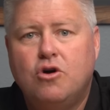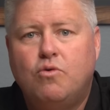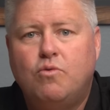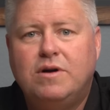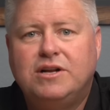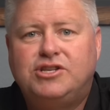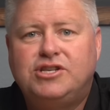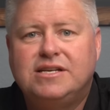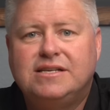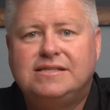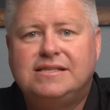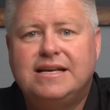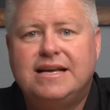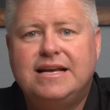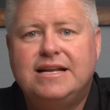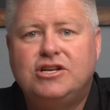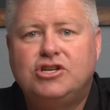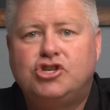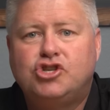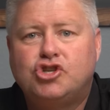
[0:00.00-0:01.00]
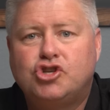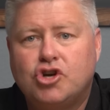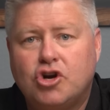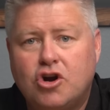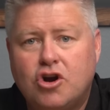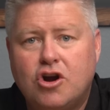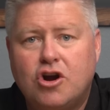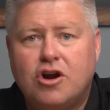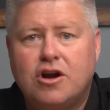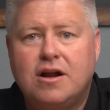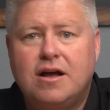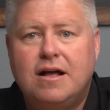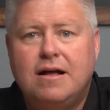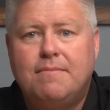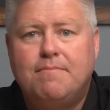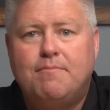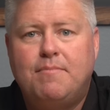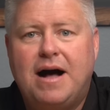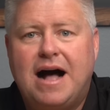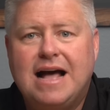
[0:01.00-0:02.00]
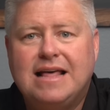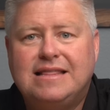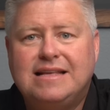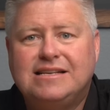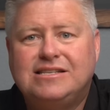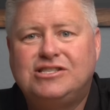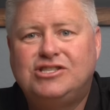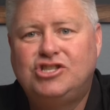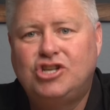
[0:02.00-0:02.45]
which is ensured by this